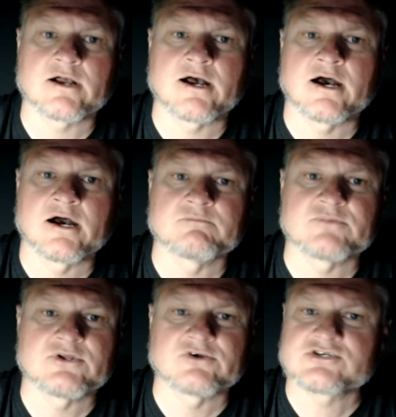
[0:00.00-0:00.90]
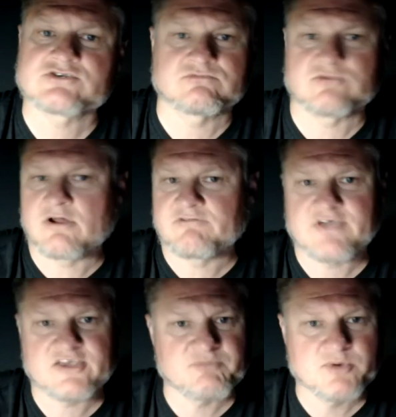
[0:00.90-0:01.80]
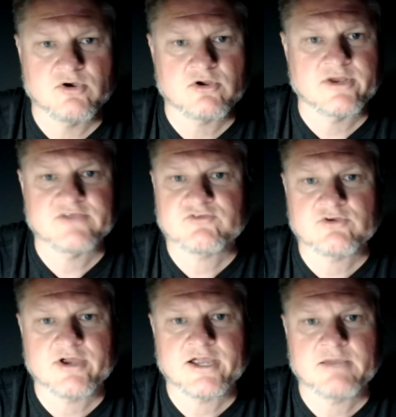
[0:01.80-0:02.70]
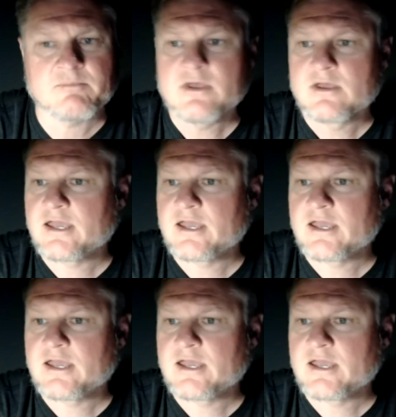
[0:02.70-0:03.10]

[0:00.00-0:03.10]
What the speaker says: You know, just on Facebook or Instagram?